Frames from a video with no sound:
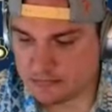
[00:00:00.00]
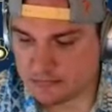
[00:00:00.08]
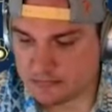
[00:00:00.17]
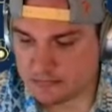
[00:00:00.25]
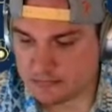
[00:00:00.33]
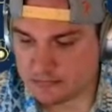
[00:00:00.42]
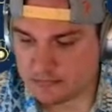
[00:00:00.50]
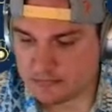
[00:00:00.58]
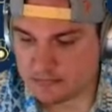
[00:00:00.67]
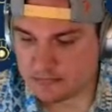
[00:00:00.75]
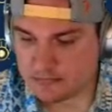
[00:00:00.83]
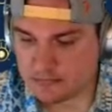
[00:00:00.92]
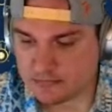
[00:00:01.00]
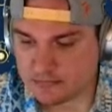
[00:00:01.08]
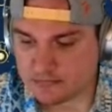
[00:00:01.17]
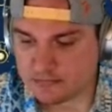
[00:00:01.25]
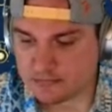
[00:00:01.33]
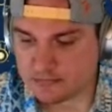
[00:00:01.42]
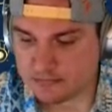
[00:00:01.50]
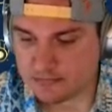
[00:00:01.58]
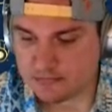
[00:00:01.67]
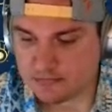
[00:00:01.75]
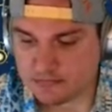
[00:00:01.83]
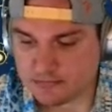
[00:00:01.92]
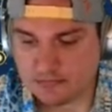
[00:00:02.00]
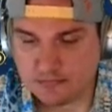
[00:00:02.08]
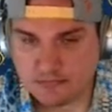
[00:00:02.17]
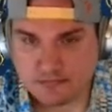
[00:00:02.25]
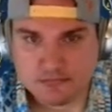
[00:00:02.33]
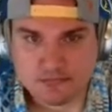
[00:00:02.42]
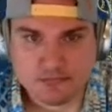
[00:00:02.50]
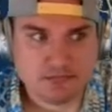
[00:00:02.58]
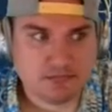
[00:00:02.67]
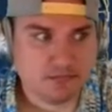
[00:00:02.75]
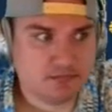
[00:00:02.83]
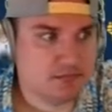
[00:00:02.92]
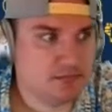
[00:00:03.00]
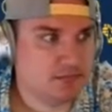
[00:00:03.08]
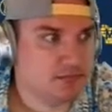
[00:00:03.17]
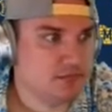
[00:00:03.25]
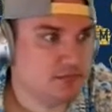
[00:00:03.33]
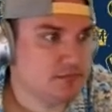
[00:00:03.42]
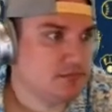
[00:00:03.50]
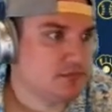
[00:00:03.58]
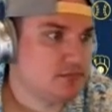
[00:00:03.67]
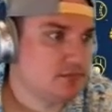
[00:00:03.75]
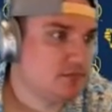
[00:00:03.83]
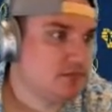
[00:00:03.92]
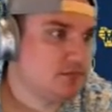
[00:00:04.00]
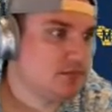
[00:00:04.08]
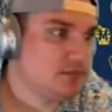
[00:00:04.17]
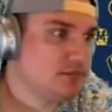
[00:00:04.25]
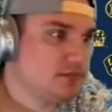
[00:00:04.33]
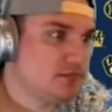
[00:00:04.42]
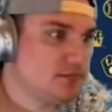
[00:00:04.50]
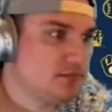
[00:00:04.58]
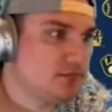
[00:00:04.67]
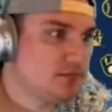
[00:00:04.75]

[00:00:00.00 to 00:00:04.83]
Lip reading: (silent)